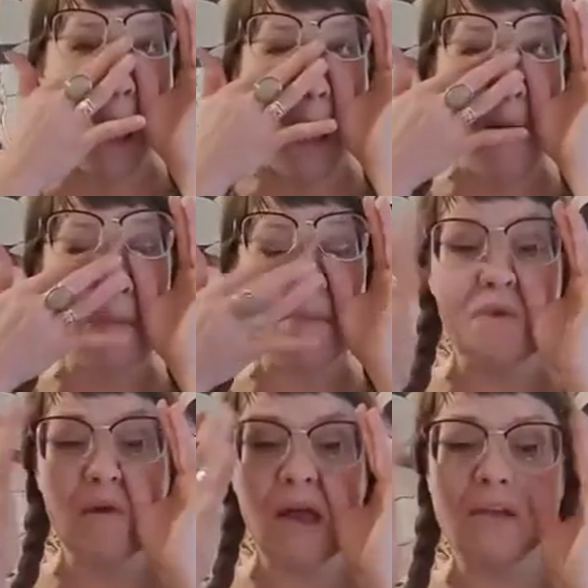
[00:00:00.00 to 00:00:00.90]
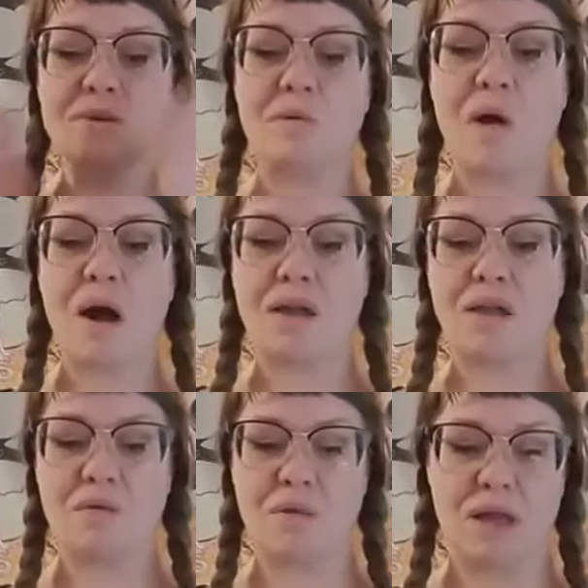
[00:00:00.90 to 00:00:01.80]
You guys are walking
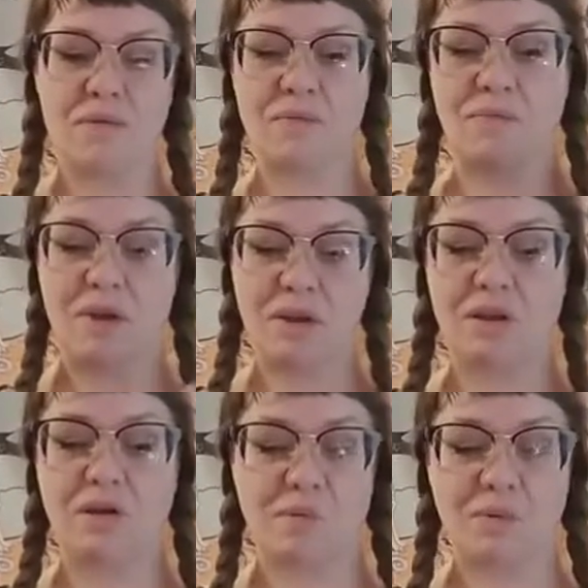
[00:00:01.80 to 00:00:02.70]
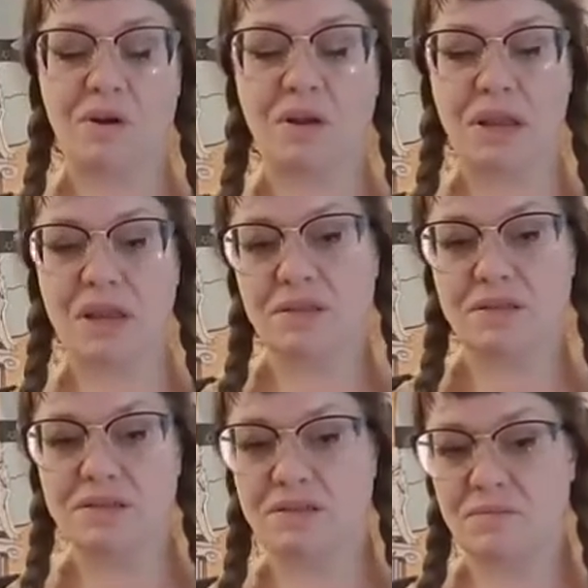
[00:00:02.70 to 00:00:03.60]
away from putting your work into
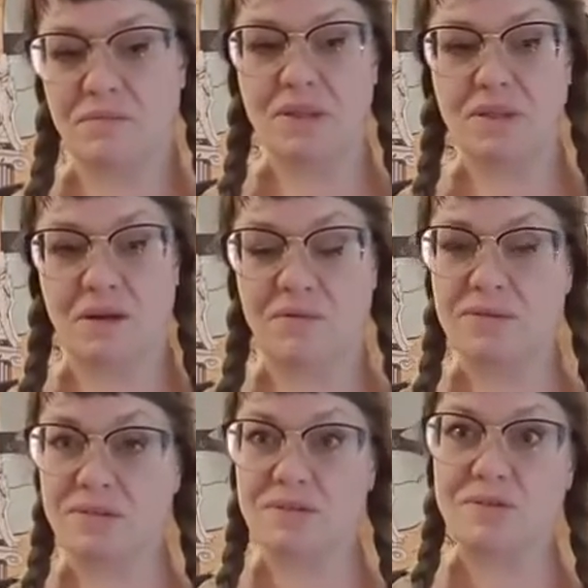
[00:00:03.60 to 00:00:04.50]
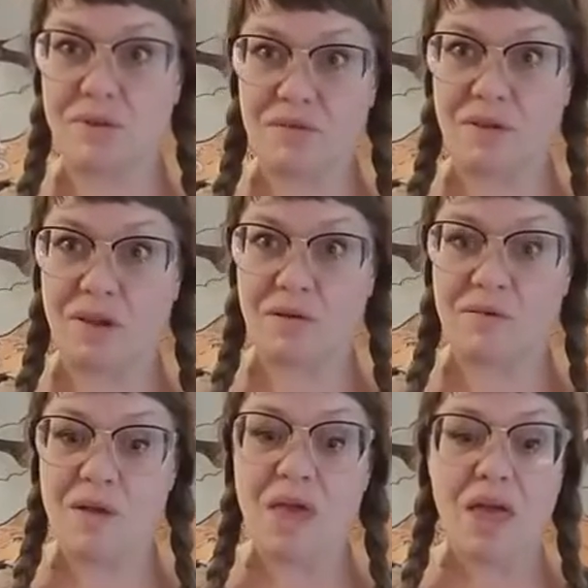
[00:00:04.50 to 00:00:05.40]
something that wasn't serving you,
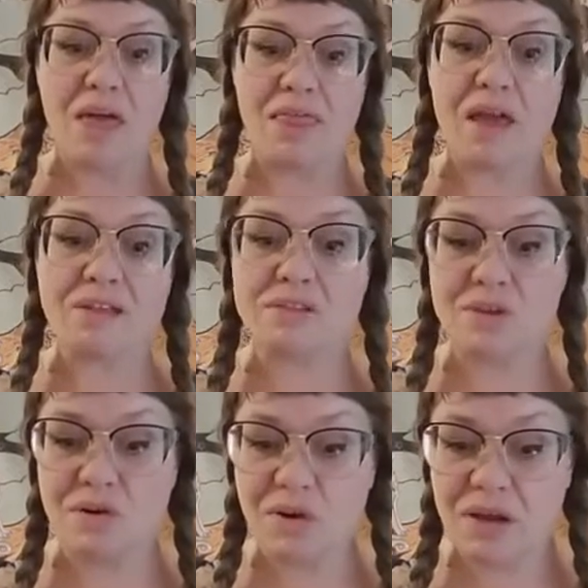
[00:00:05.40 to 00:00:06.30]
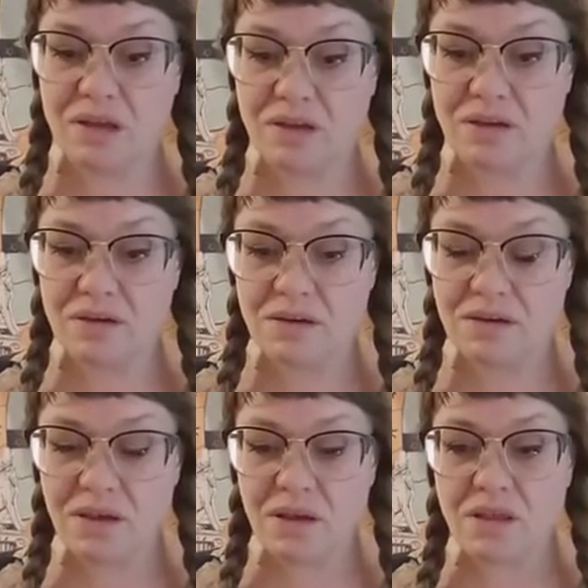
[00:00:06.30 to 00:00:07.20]
and that's good.
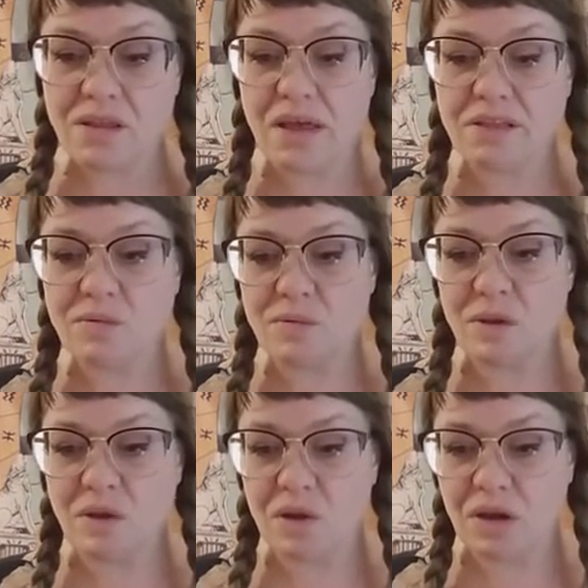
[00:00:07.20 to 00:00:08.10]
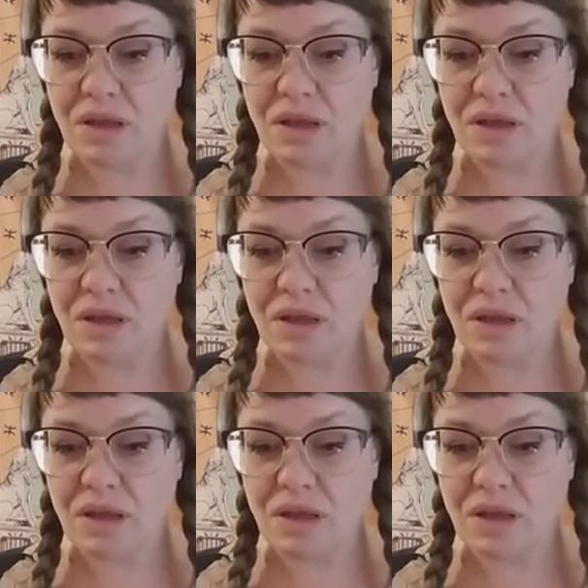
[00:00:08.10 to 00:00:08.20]
That's really good.